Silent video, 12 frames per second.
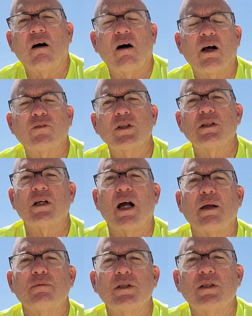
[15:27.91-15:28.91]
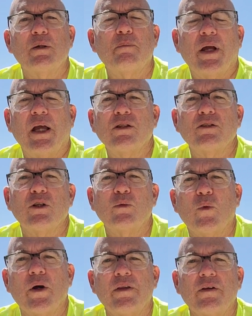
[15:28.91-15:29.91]
oftentimes it depends
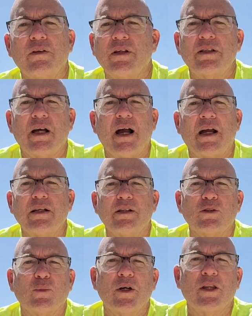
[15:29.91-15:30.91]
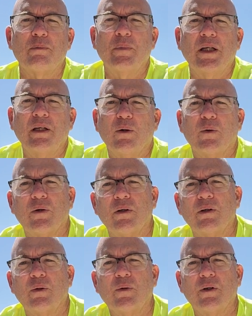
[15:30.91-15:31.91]
on whether the tide is with me
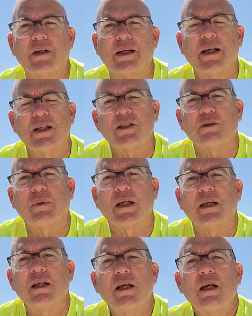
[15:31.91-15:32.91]
or, or against me.